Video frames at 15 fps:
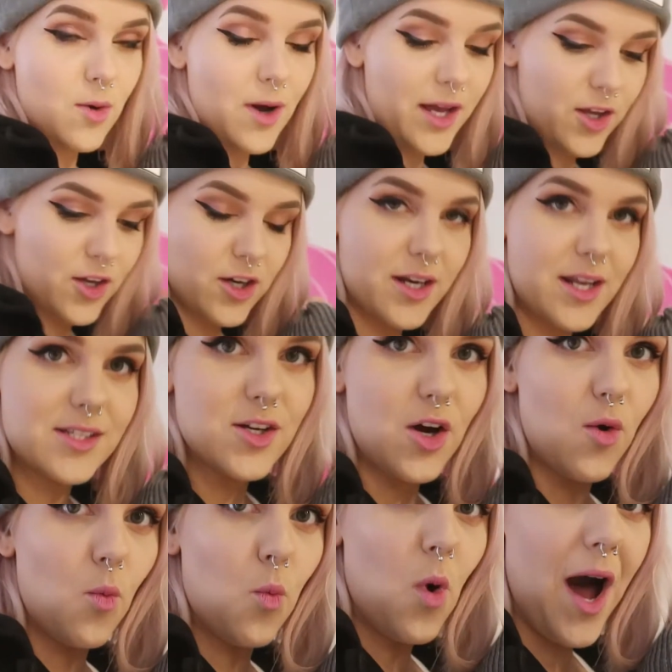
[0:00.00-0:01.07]
quite good. It's
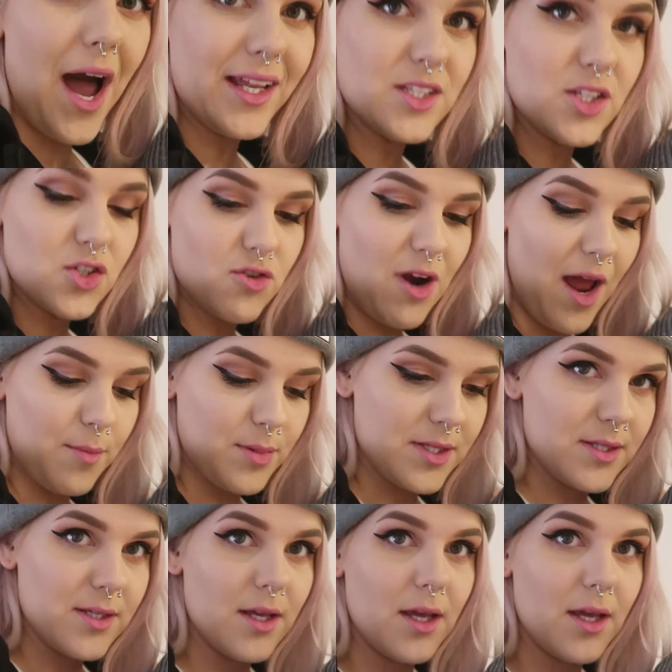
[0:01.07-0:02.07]
got wide straps.